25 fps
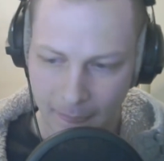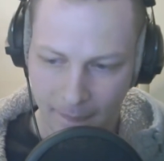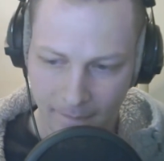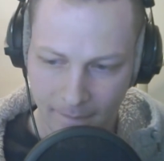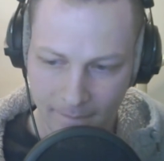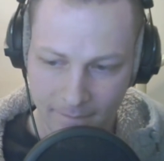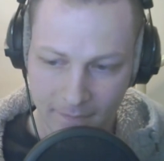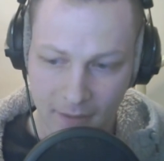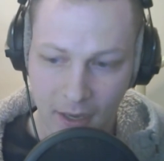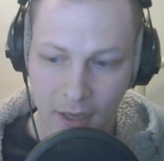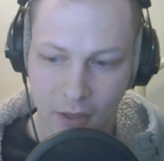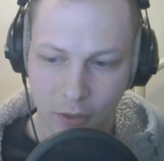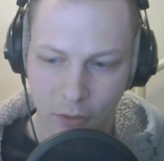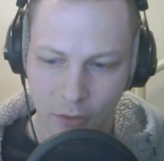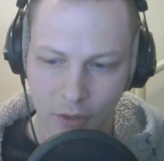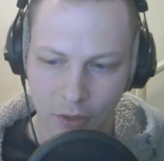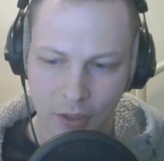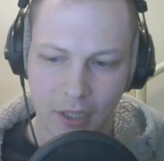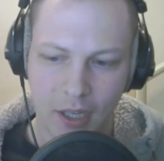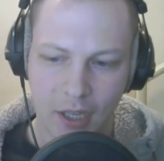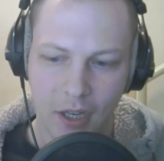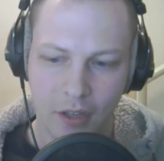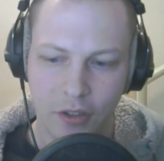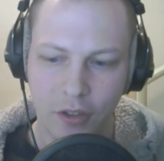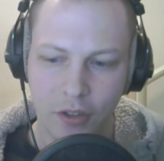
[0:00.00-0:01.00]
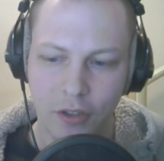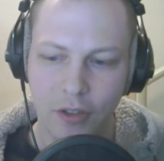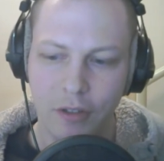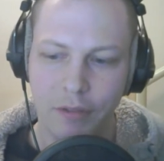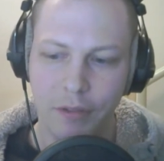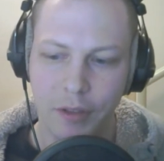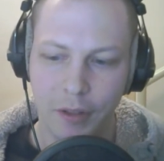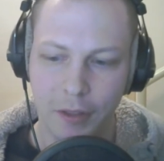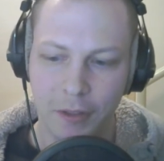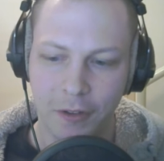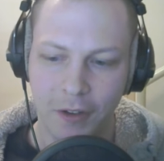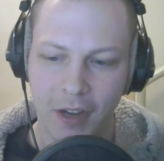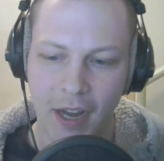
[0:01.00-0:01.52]
Not only are 2 of
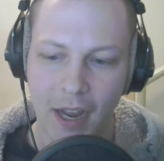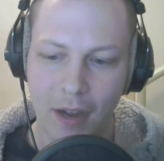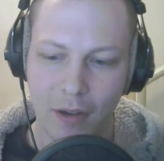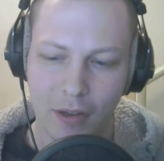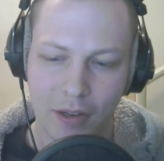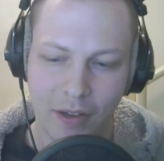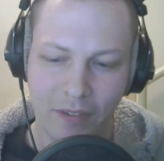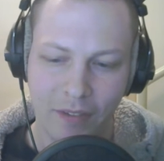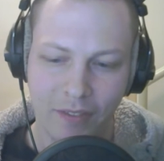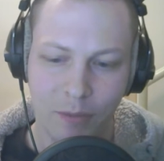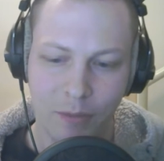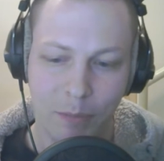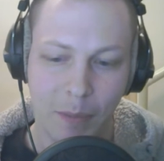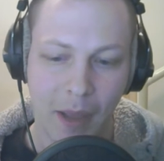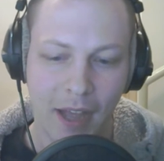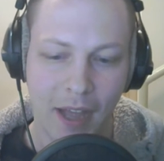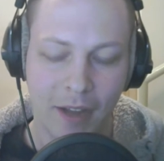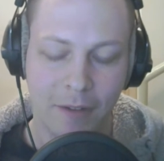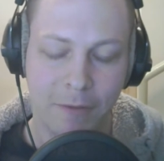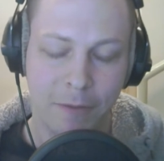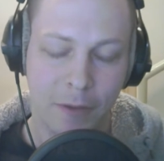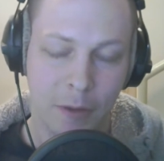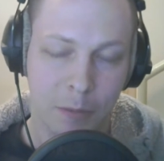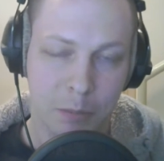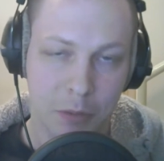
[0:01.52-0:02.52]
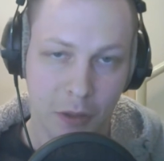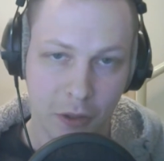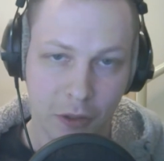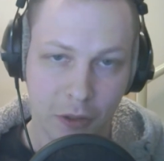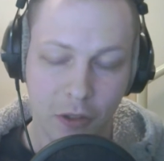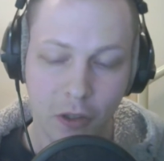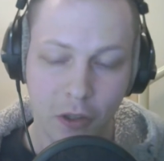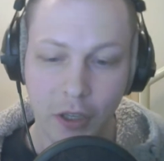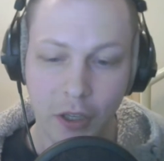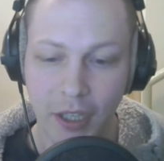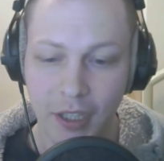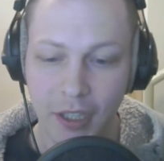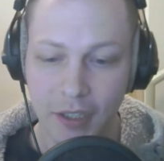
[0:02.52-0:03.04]
the 3 outcomes bad for blue
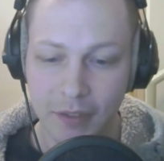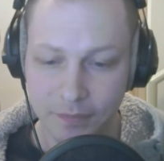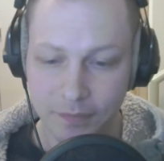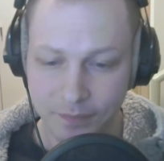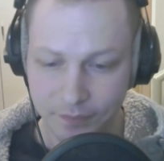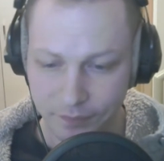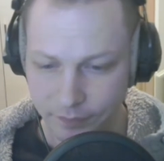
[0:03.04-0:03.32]
coin,